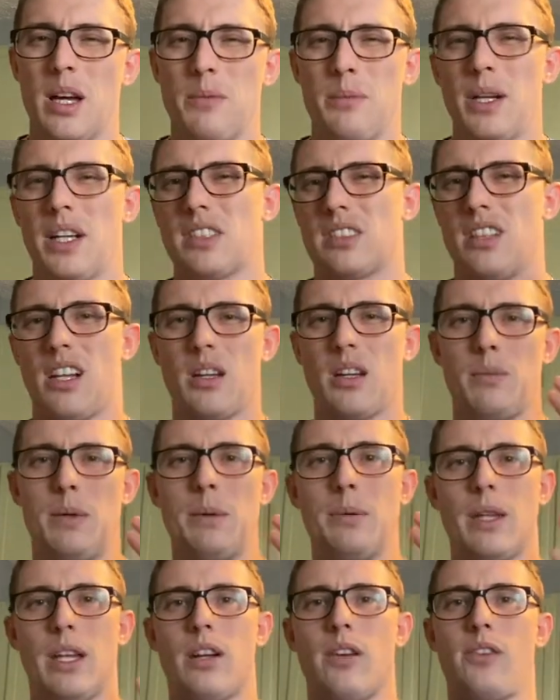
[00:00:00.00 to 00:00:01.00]
because a lot of
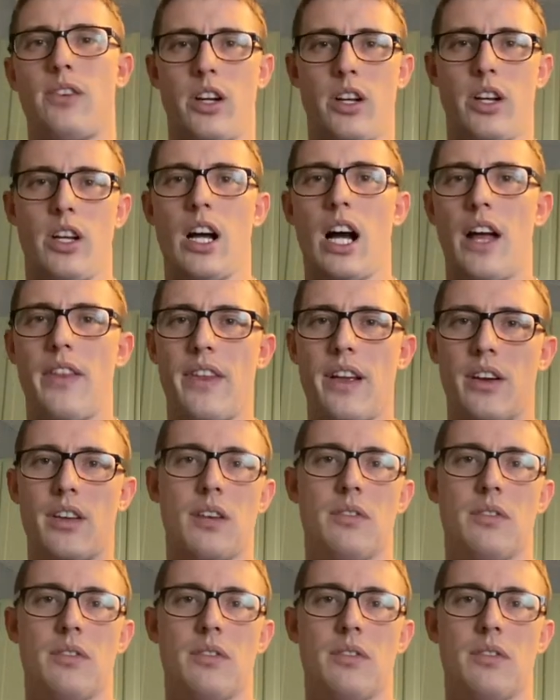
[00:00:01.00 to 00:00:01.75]
people that have already gotten there,